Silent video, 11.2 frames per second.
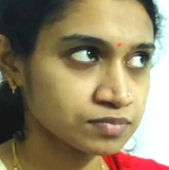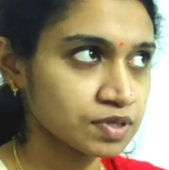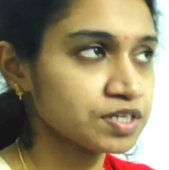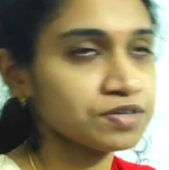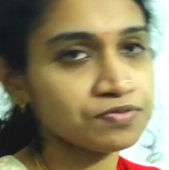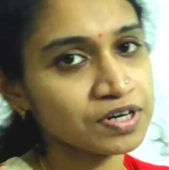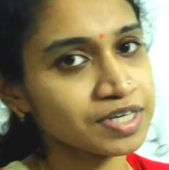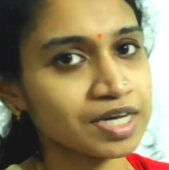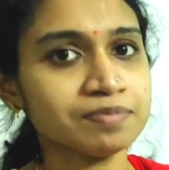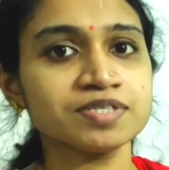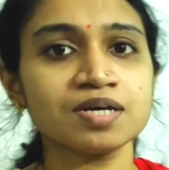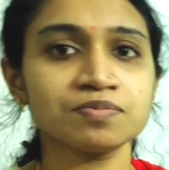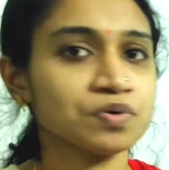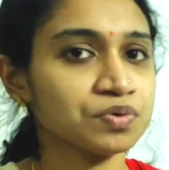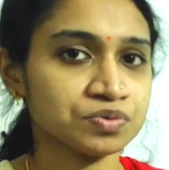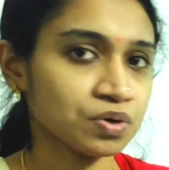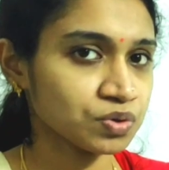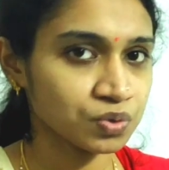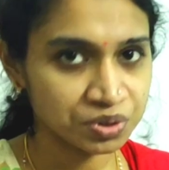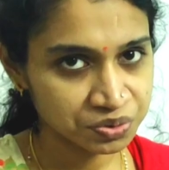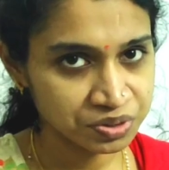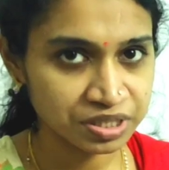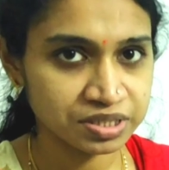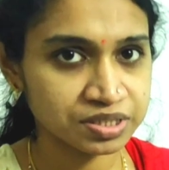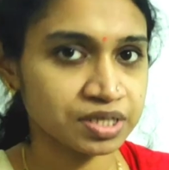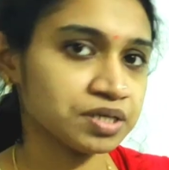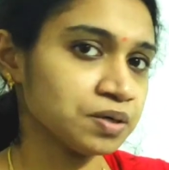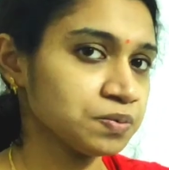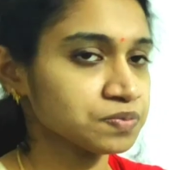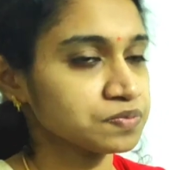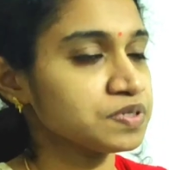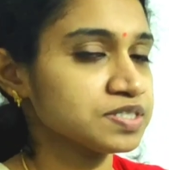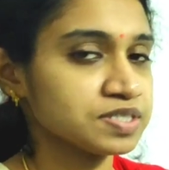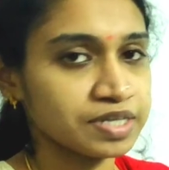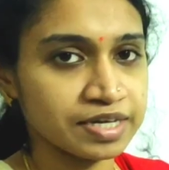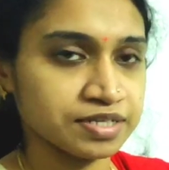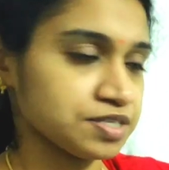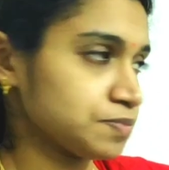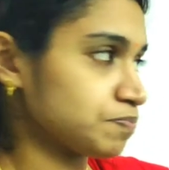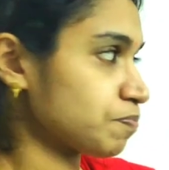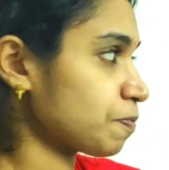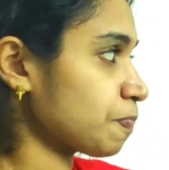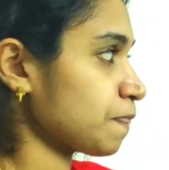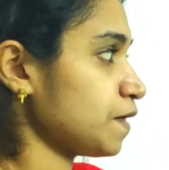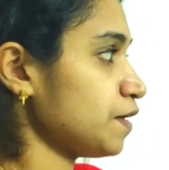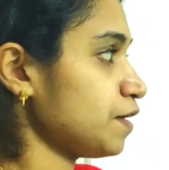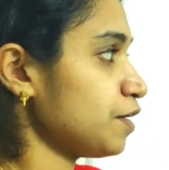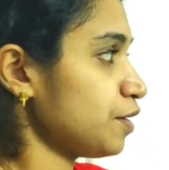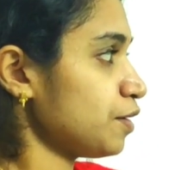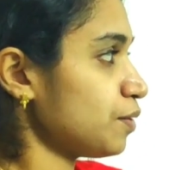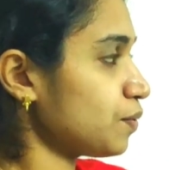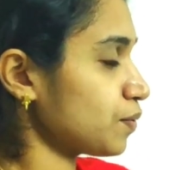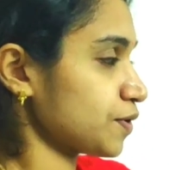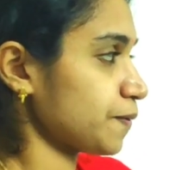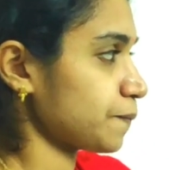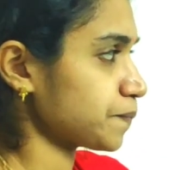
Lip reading: other different types, I'm not going to the detail now. We'll see later. Okay.